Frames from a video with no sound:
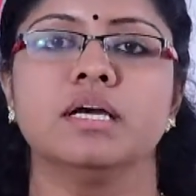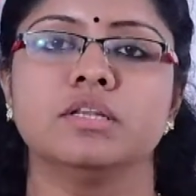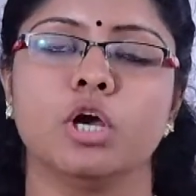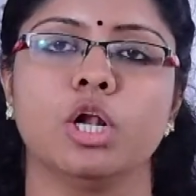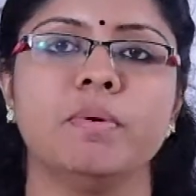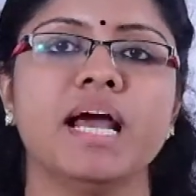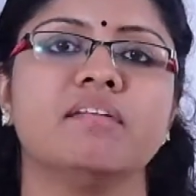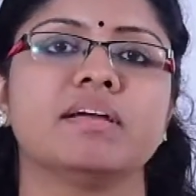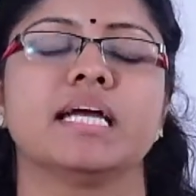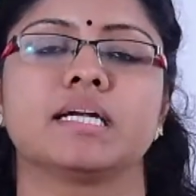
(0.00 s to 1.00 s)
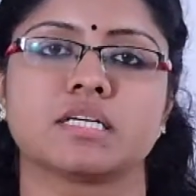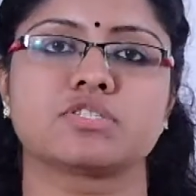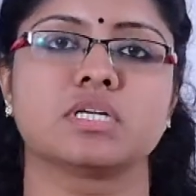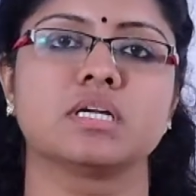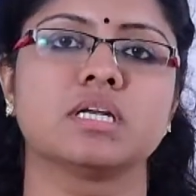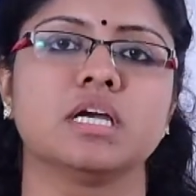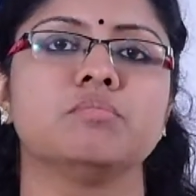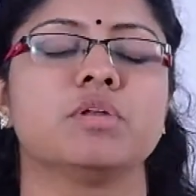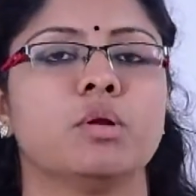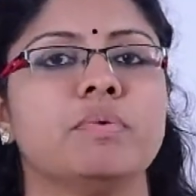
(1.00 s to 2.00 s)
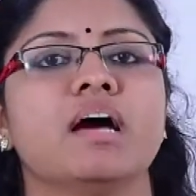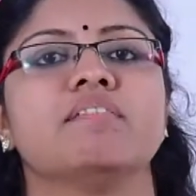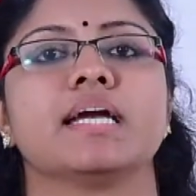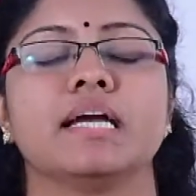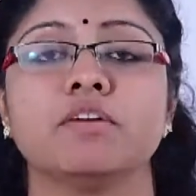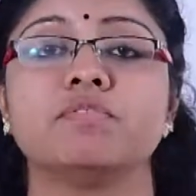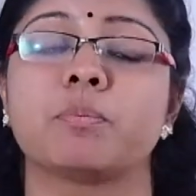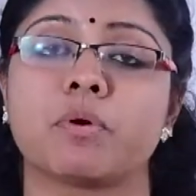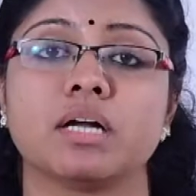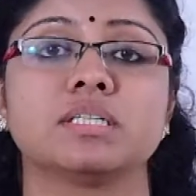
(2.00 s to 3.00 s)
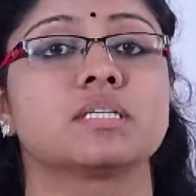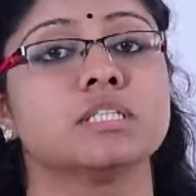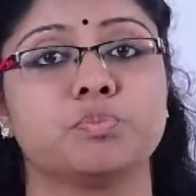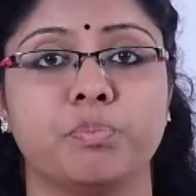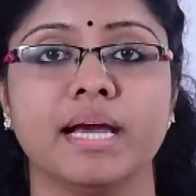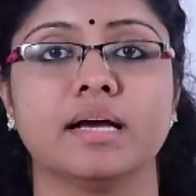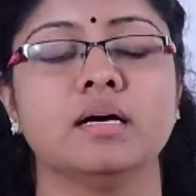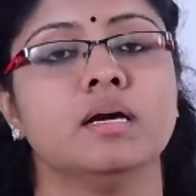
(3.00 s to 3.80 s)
they will be having a testing team, they will be having if the project is big,